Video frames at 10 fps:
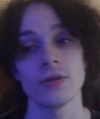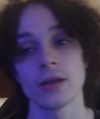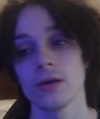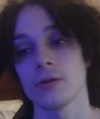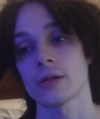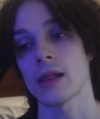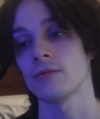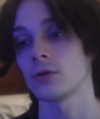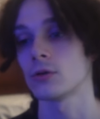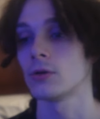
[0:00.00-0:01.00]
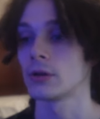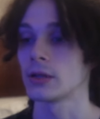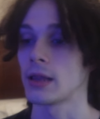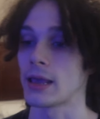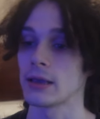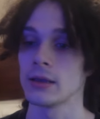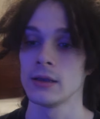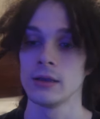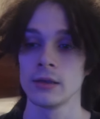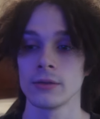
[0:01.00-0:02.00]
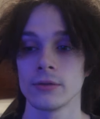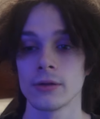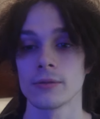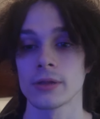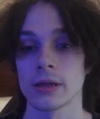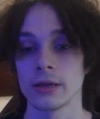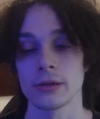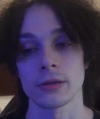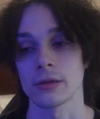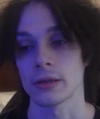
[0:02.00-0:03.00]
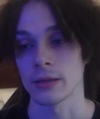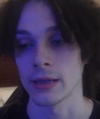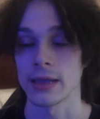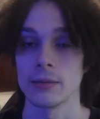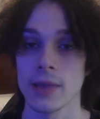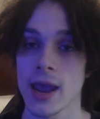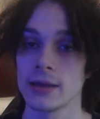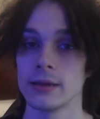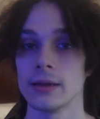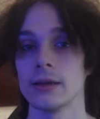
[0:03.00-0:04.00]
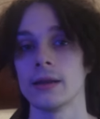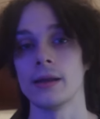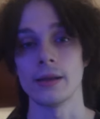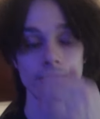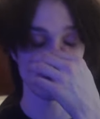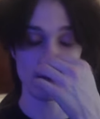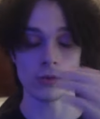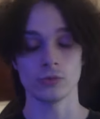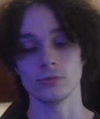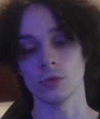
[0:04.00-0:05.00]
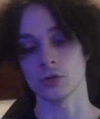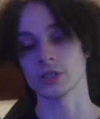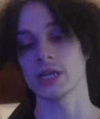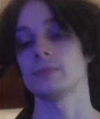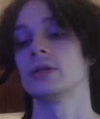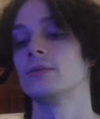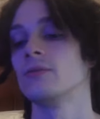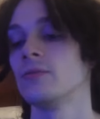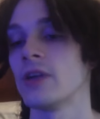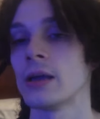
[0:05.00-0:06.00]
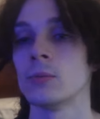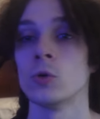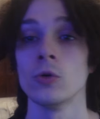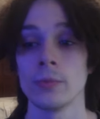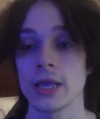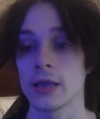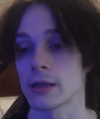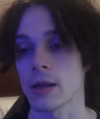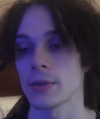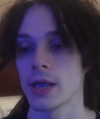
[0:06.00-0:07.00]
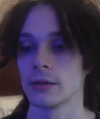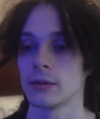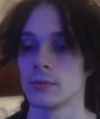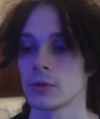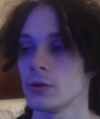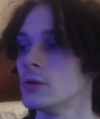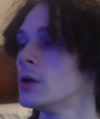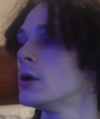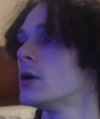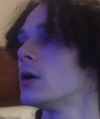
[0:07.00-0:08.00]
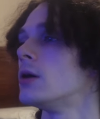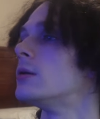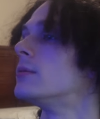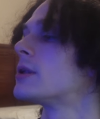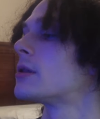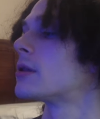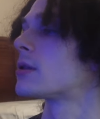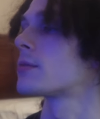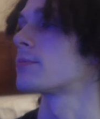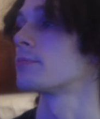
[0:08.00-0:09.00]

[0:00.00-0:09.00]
videos that I've recorded, like, you know what I'm saying? It's just getting them edited and no no shaming fam or me because I be editing them too. Um, it's just